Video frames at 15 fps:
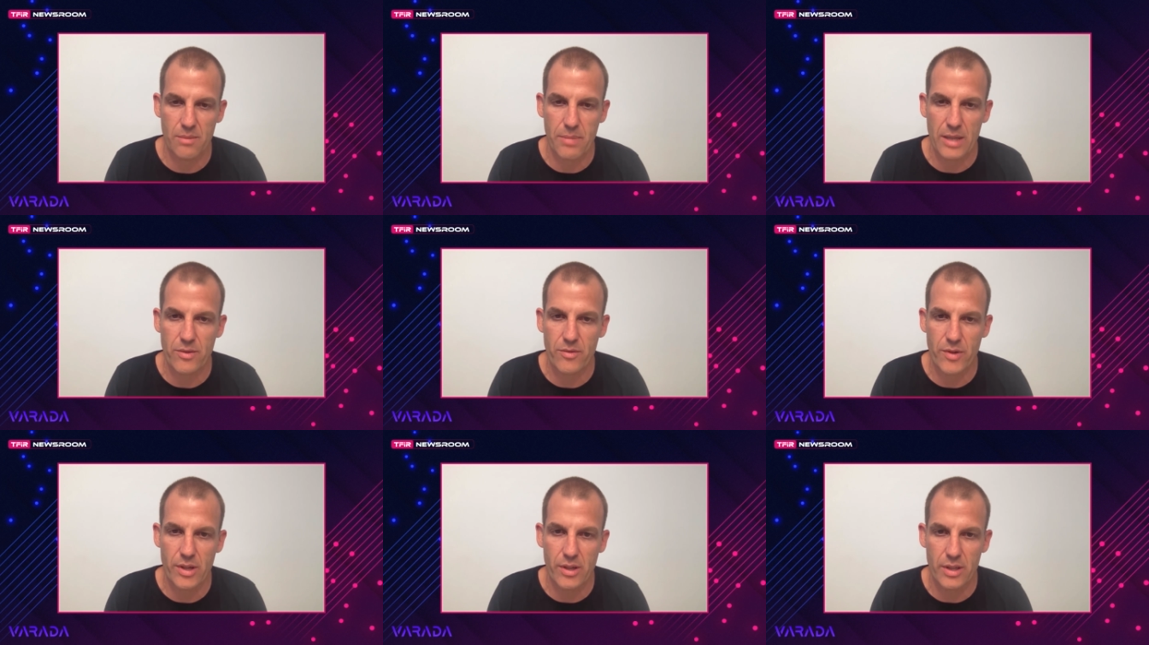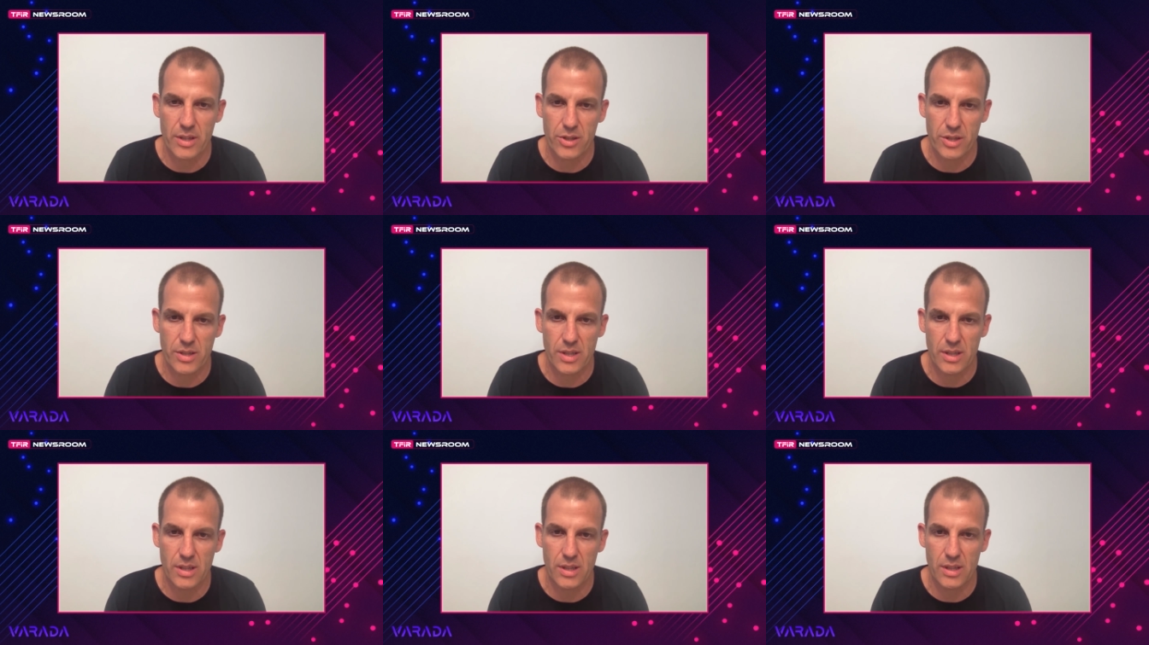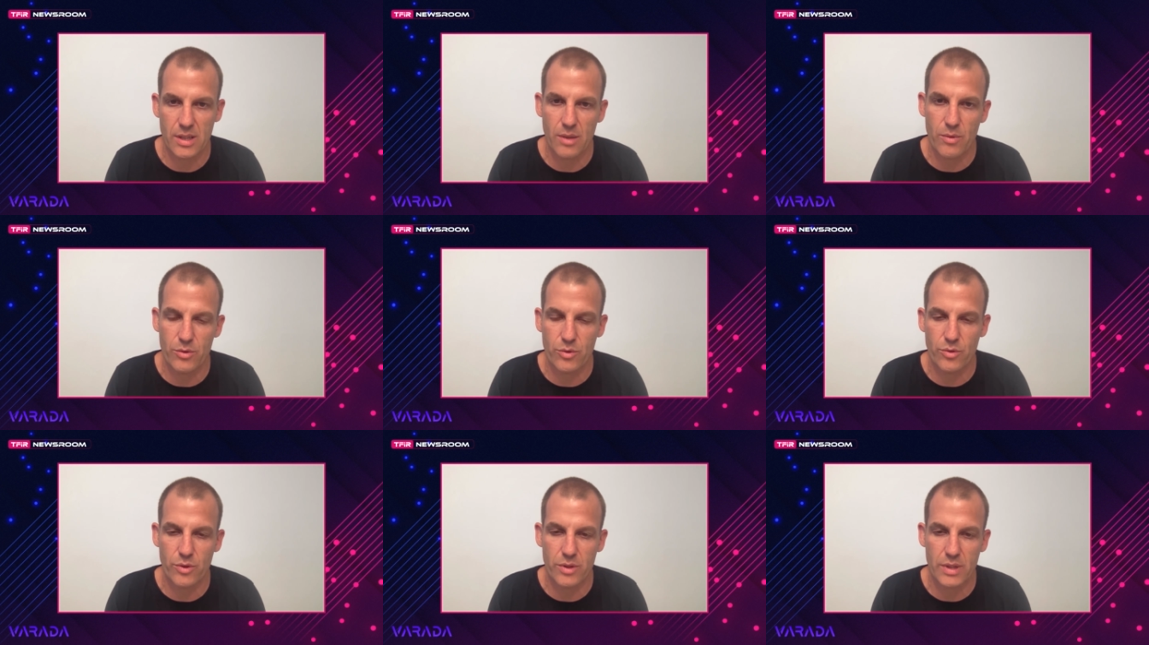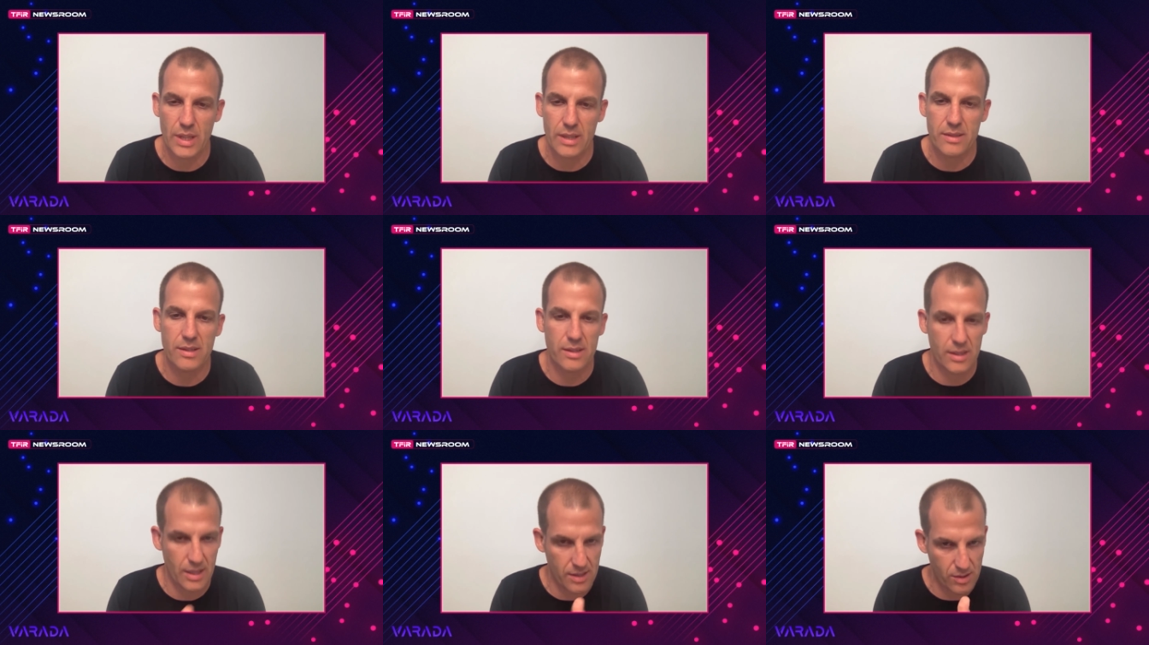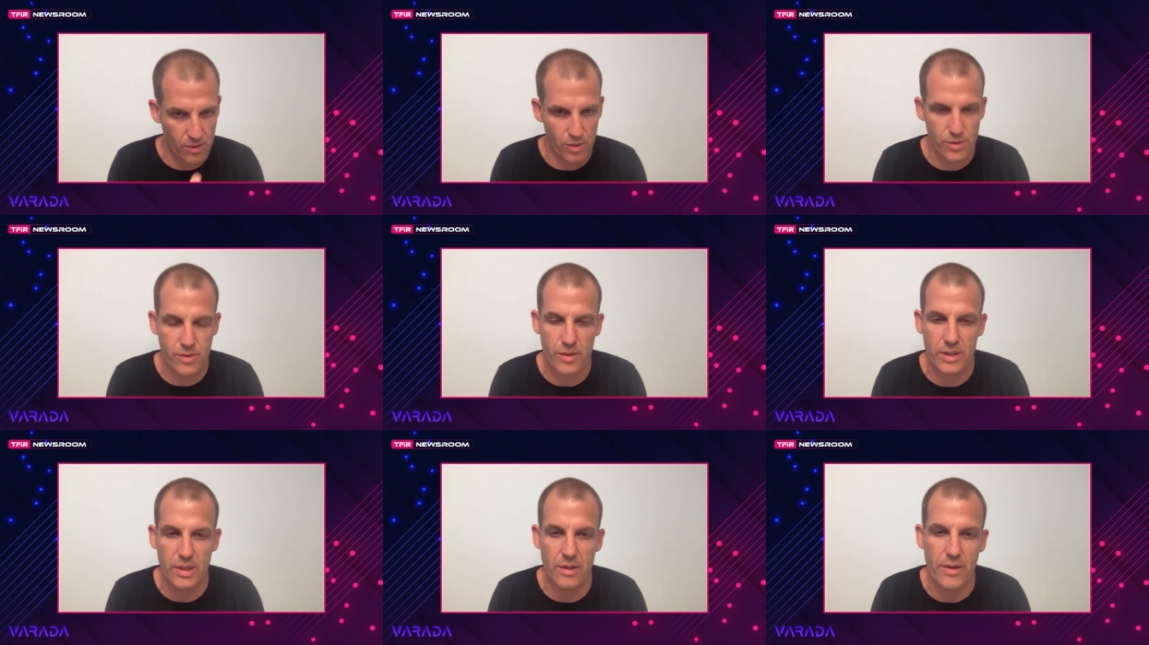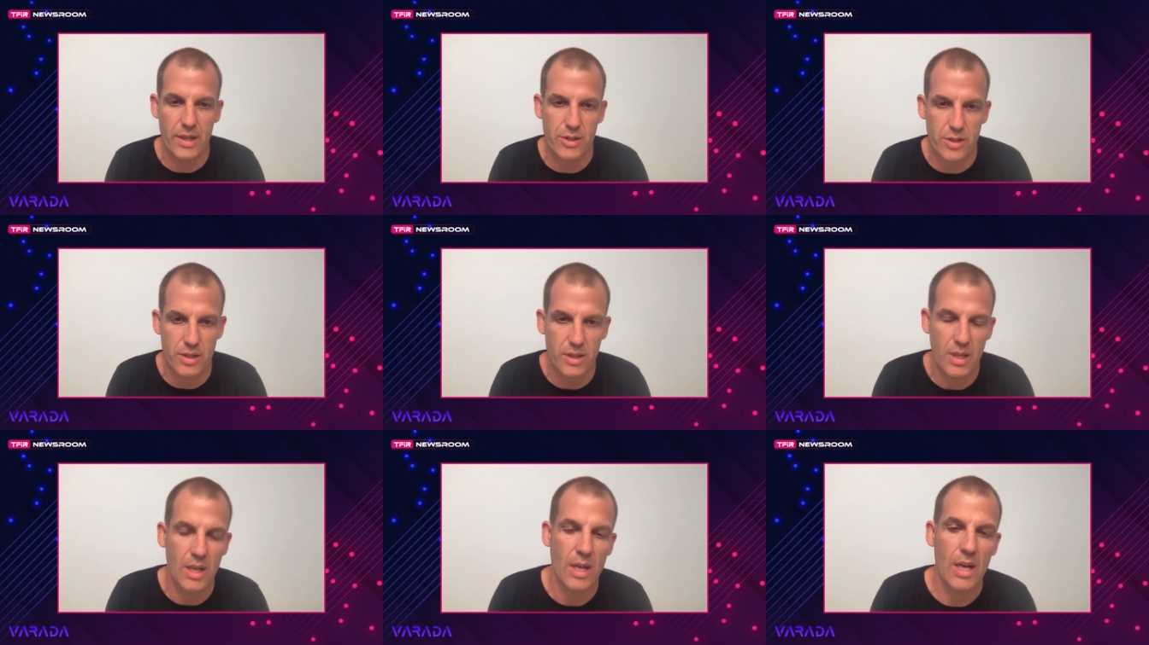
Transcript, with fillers: pattern recognition that they want to do on text, and that's also a direction